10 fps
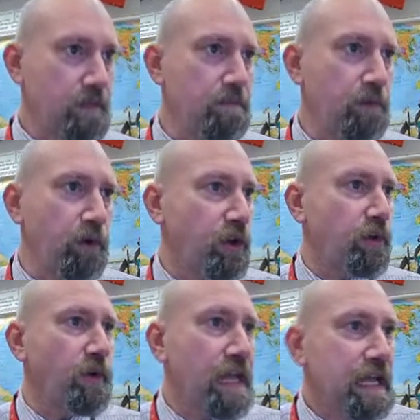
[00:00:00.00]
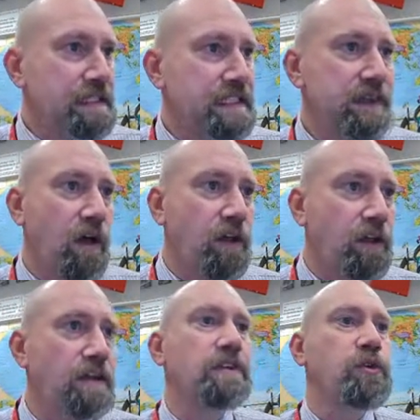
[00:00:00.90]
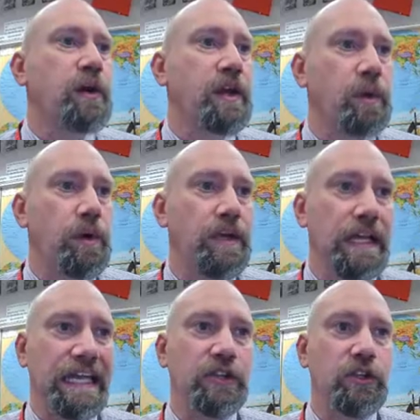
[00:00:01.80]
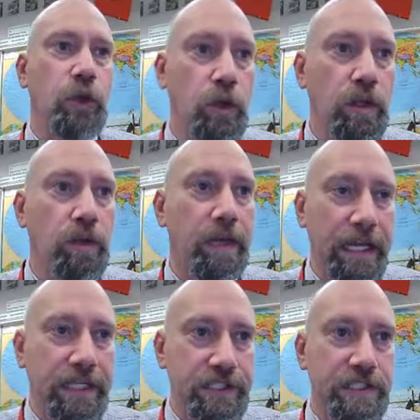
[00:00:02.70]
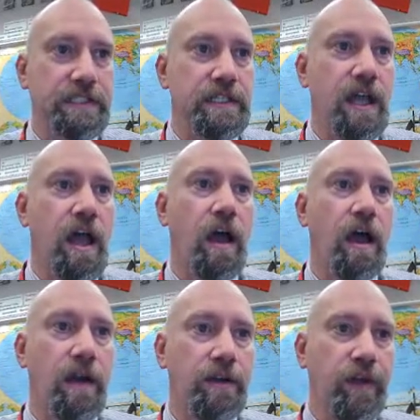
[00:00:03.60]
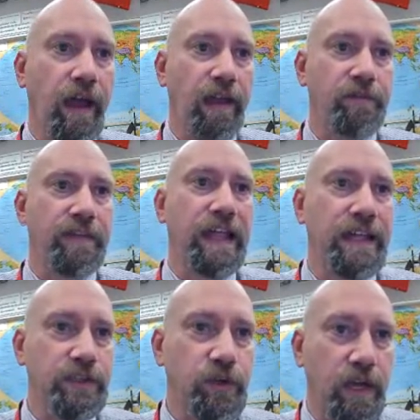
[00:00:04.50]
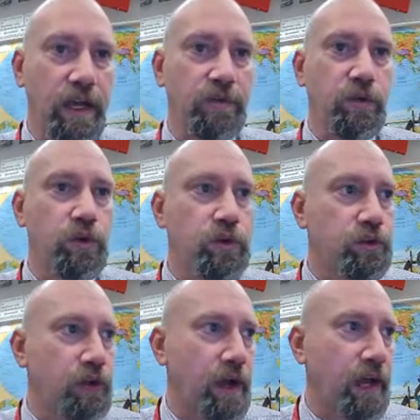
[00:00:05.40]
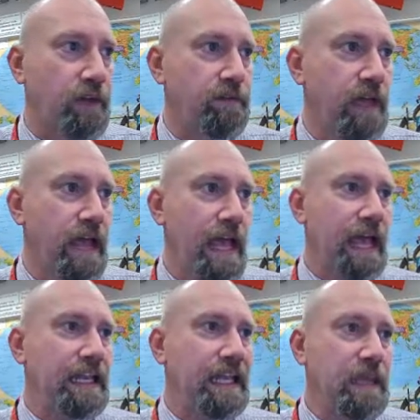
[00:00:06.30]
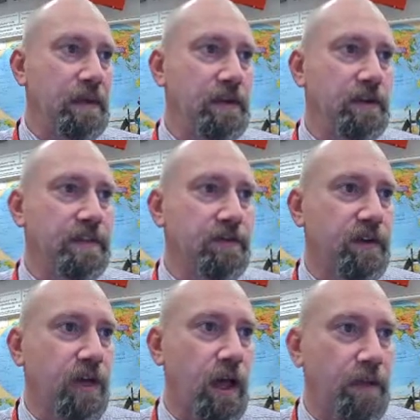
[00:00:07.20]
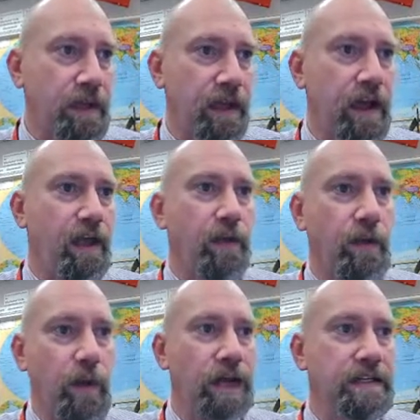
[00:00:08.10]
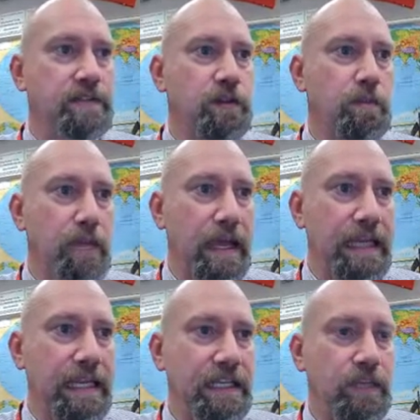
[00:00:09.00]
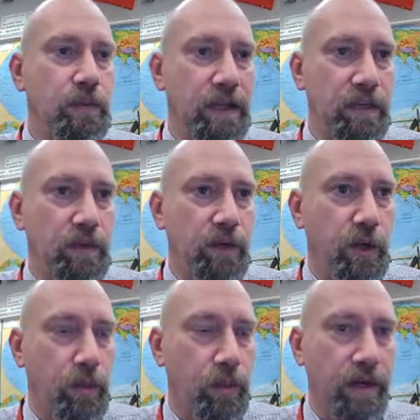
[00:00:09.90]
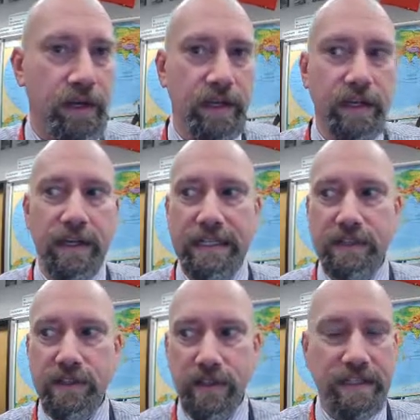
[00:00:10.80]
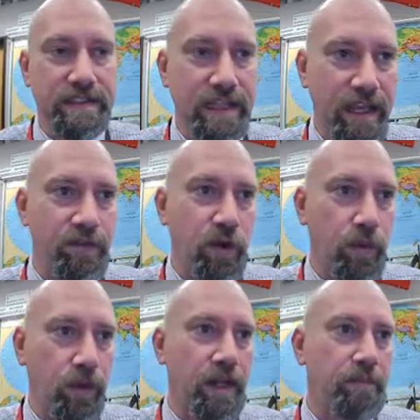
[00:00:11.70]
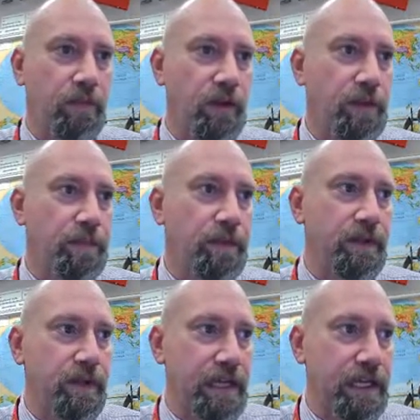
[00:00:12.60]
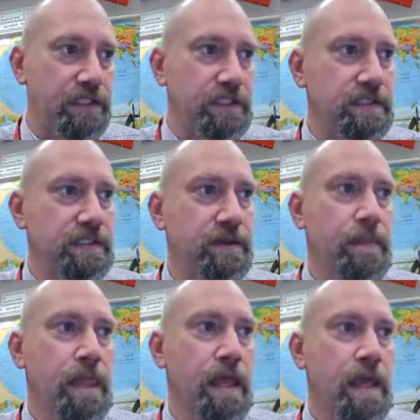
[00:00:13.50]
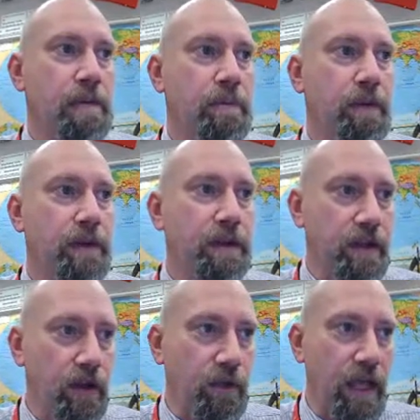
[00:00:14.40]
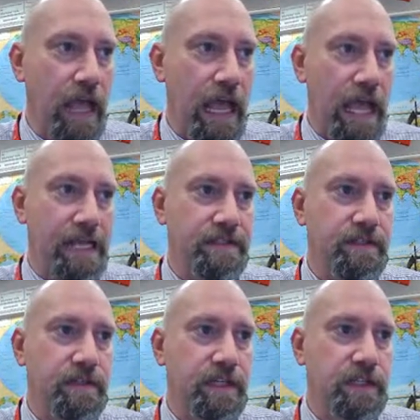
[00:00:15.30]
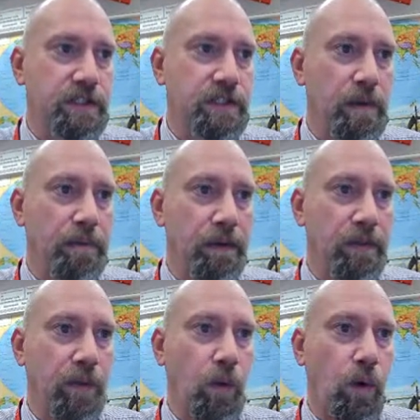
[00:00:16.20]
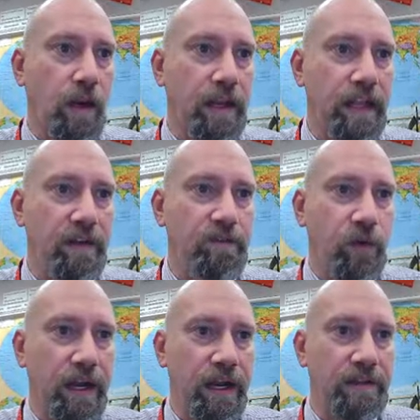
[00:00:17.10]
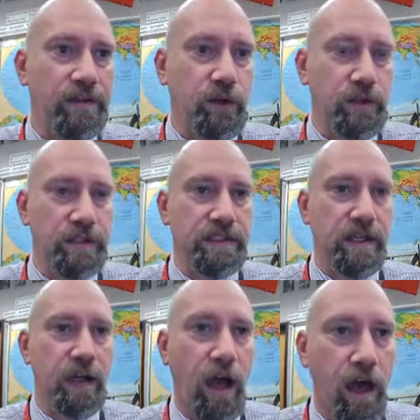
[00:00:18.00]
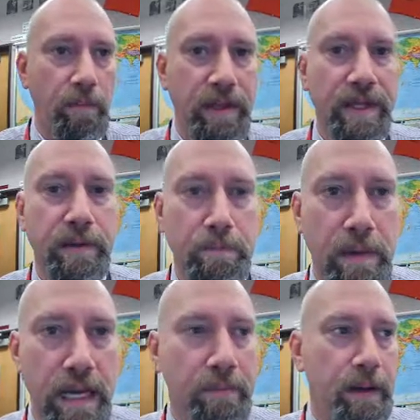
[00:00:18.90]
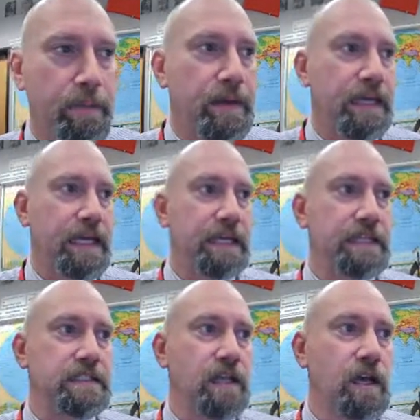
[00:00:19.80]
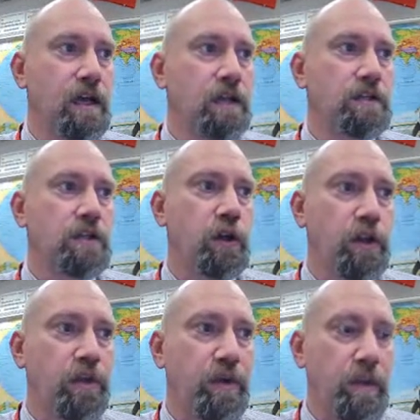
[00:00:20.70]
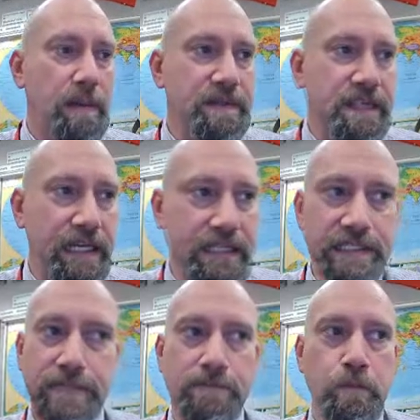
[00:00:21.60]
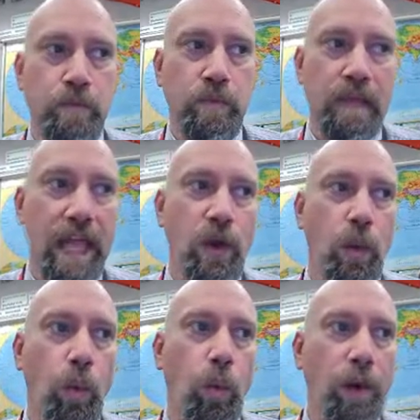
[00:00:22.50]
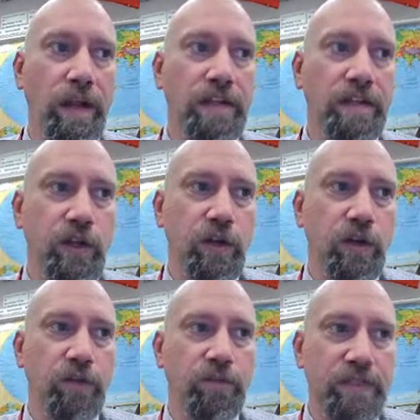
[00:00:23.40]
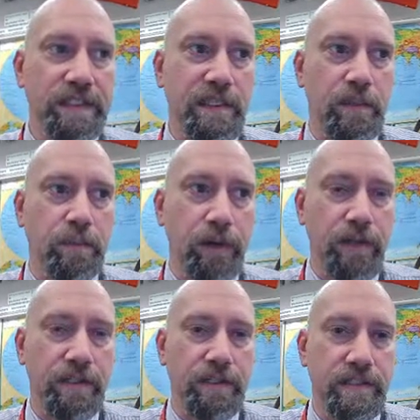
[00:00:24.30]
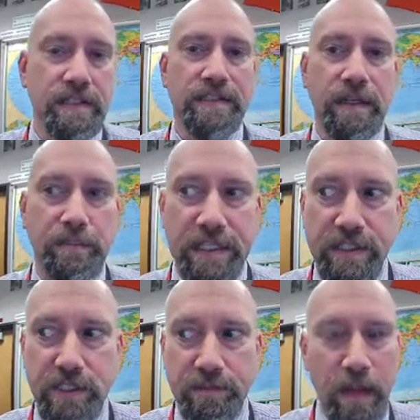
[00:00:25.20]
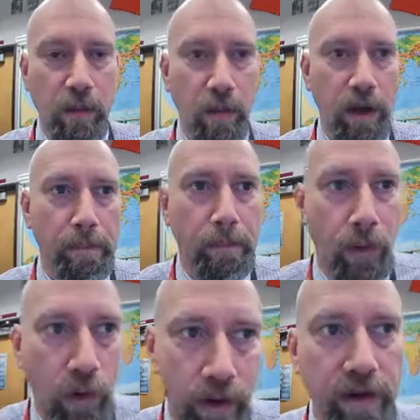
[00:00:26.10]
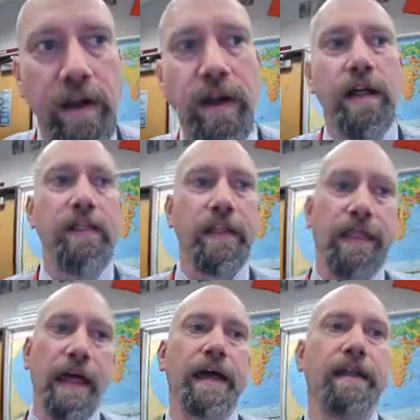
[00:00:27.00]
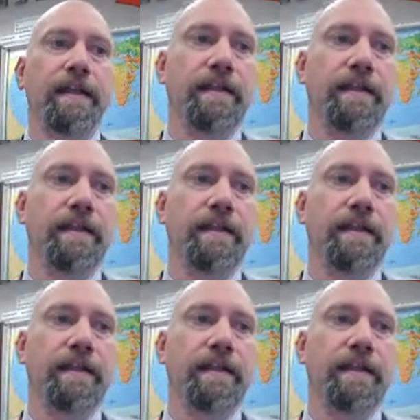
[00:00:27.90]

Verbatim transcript: Important note, save all your electronic work in two locations, hard drive, flash drive, Google Drive, and email yourself a copy. Otherwise, you may need to redo your work. It's good to save your work in multiple locations. Important note, ask your teacher about the quantity and variety of sources. A common minimum is two to three websites and one to two physical books. Some teachers may want more than that.